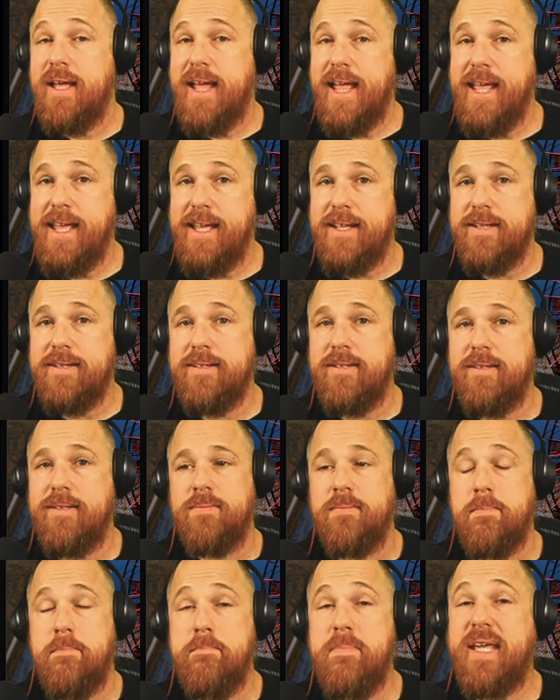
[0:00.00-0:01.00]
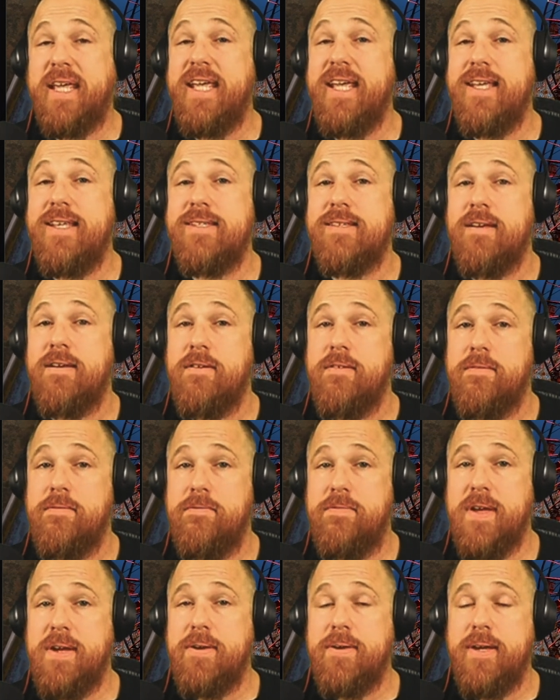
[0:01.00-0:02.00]
and Mickey's
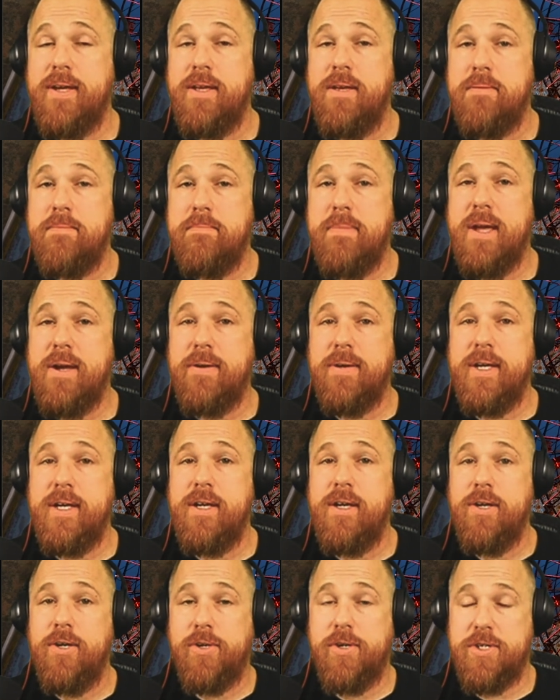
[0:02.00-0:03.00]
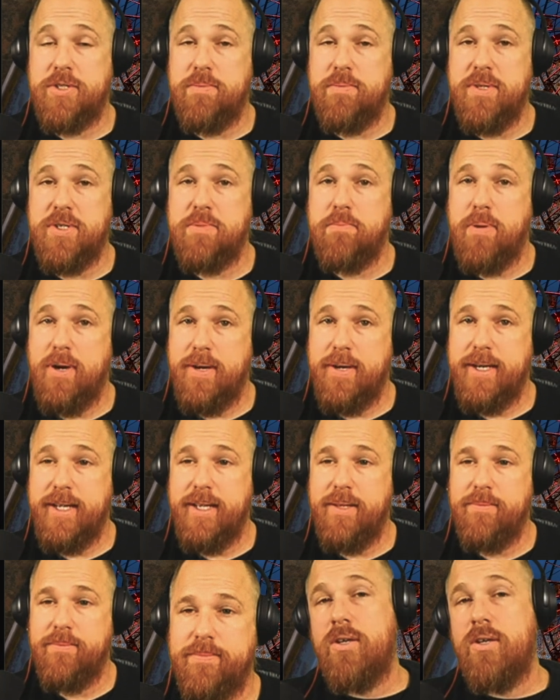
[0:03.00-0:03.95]
Very Merry Christmas Party.